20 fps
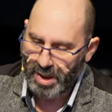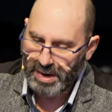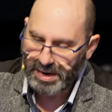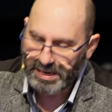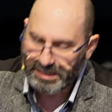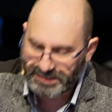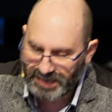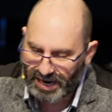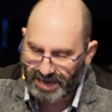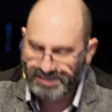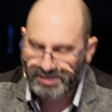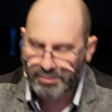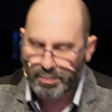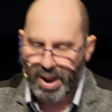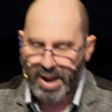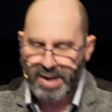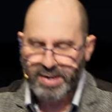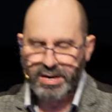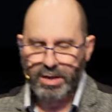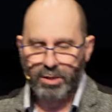In
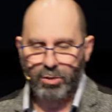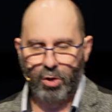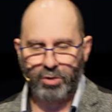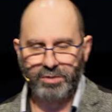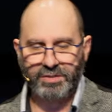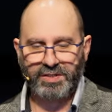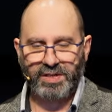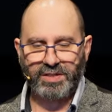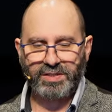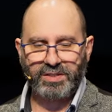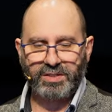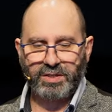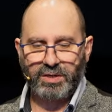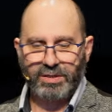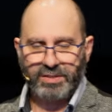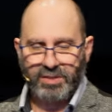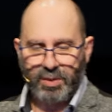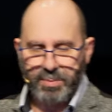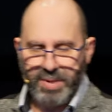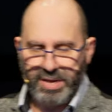Tasmania, Launceston,
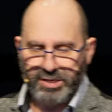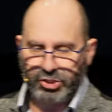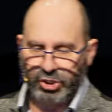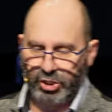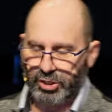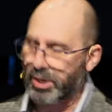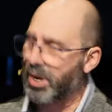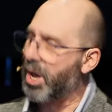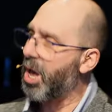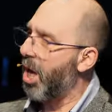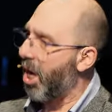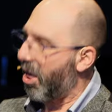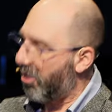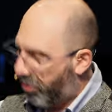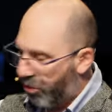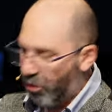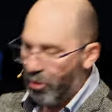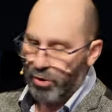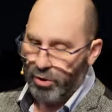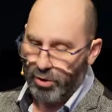as I mentioned, a
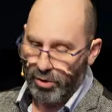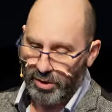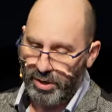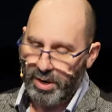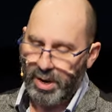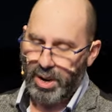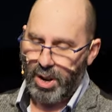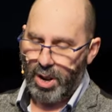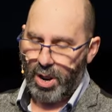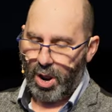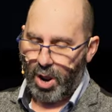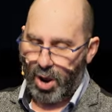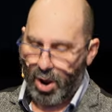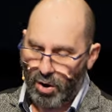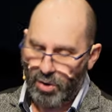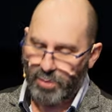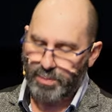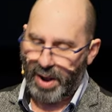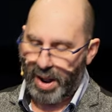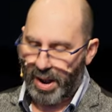third,
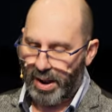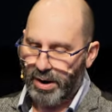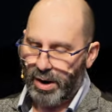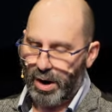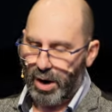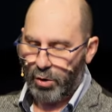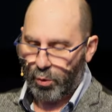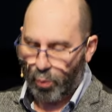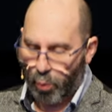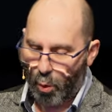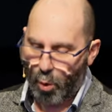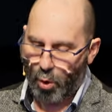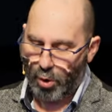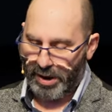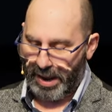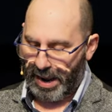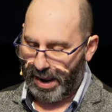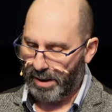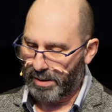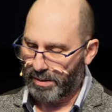Hobart, a
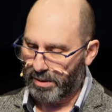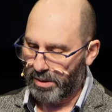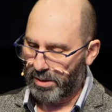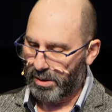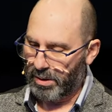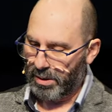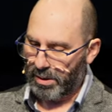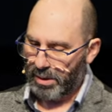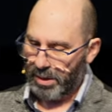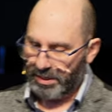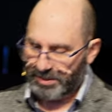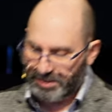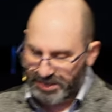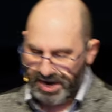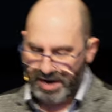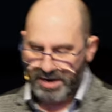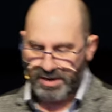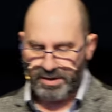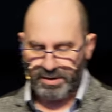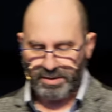quarter,
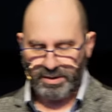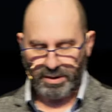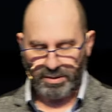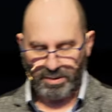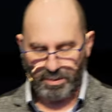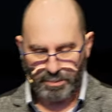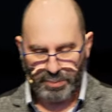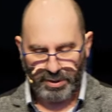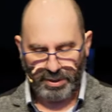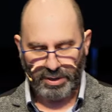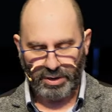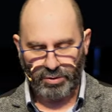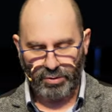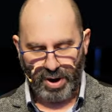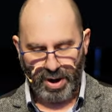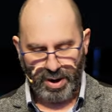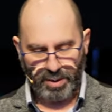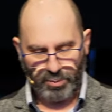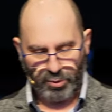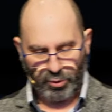attended the Billy
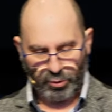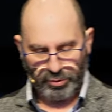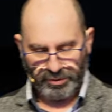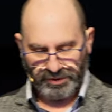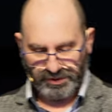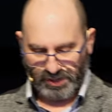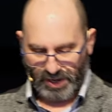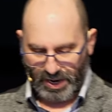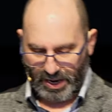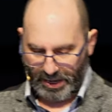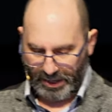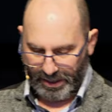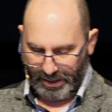Graham crusade.